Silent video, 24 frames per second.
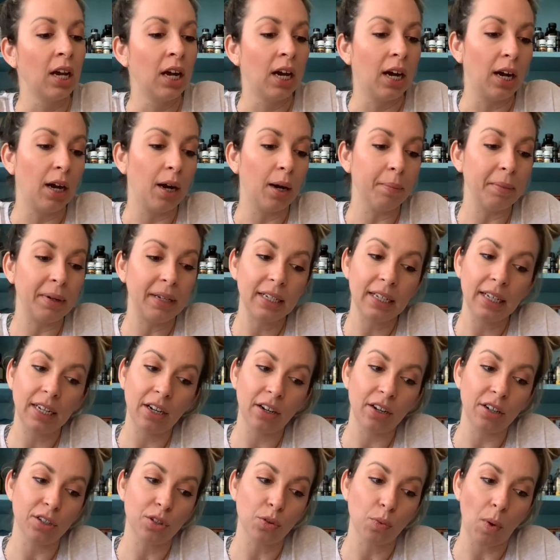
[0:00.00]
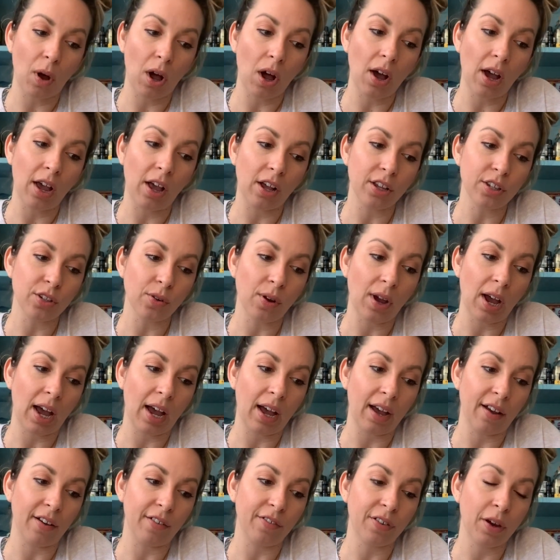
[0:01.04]
In here as well, I also
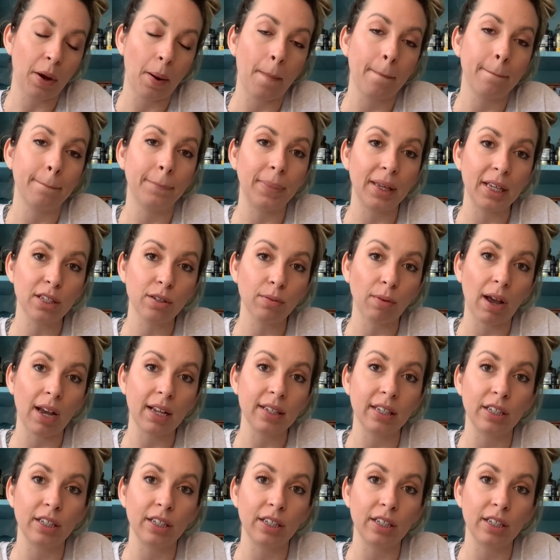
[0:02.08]
have beeswax.